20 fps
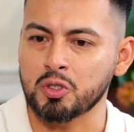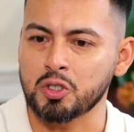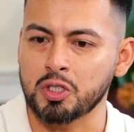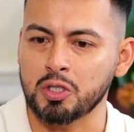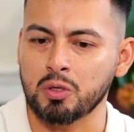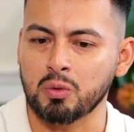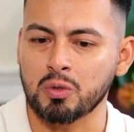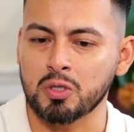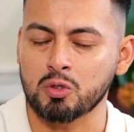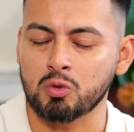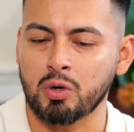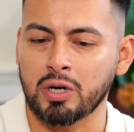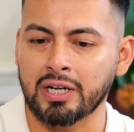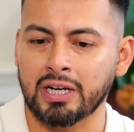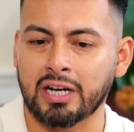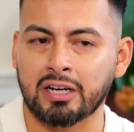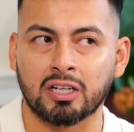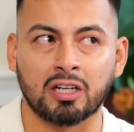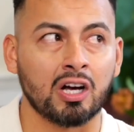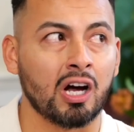She was right
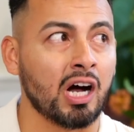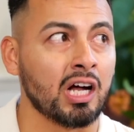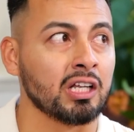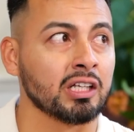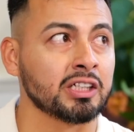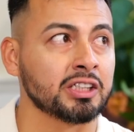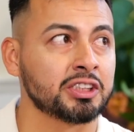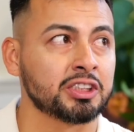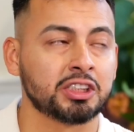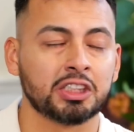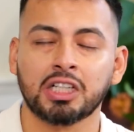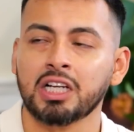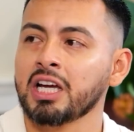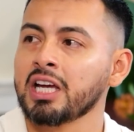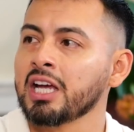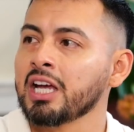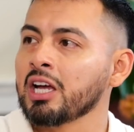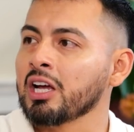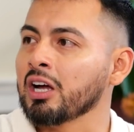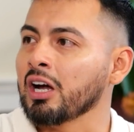out of college
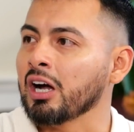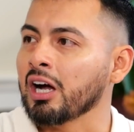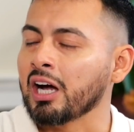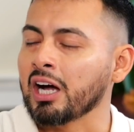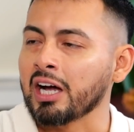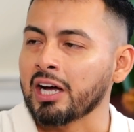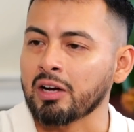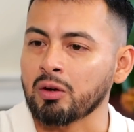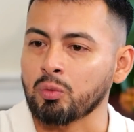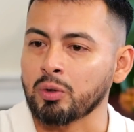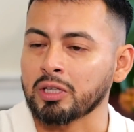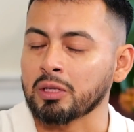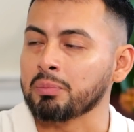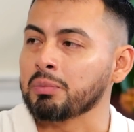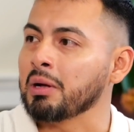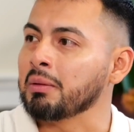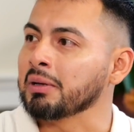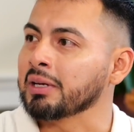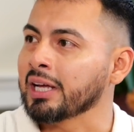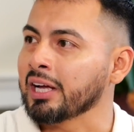with a
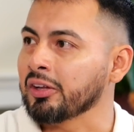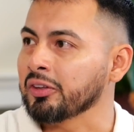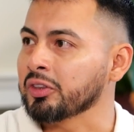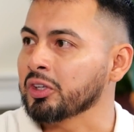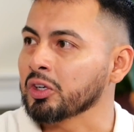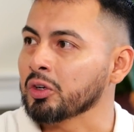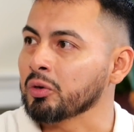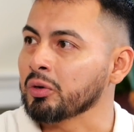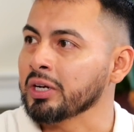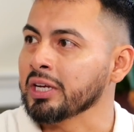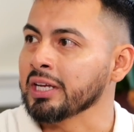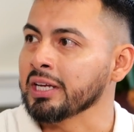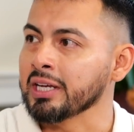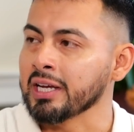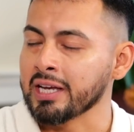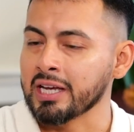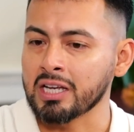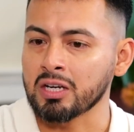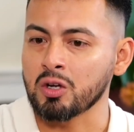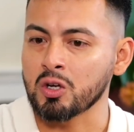public health
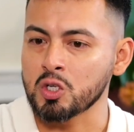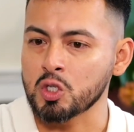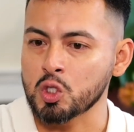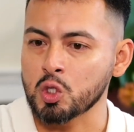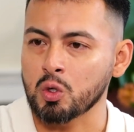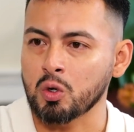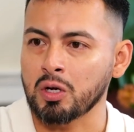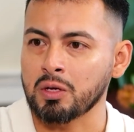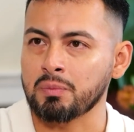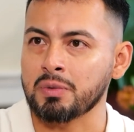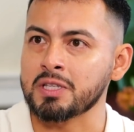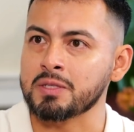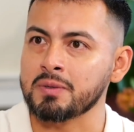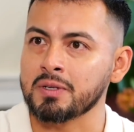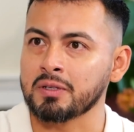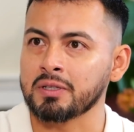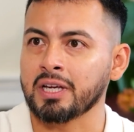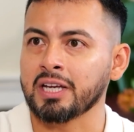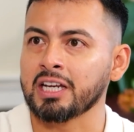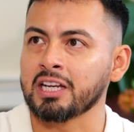degree and also a
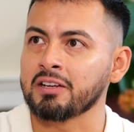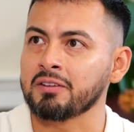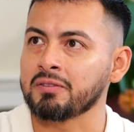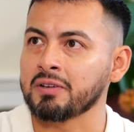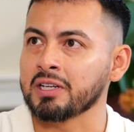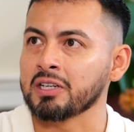Pittsfield native.